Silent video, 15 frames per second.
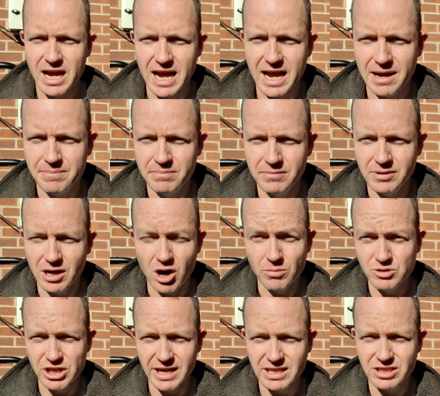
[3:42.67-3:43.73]
um,
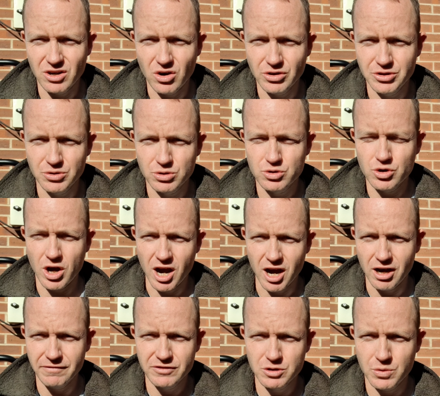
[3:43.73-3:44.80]
object on your
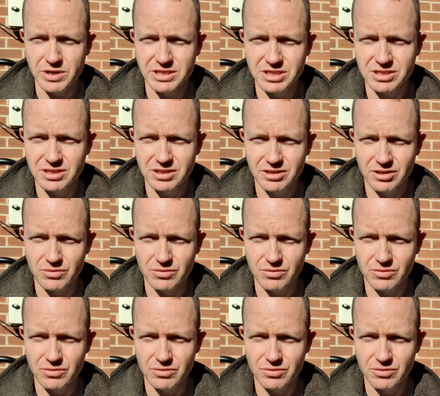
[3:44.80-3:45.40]
half twist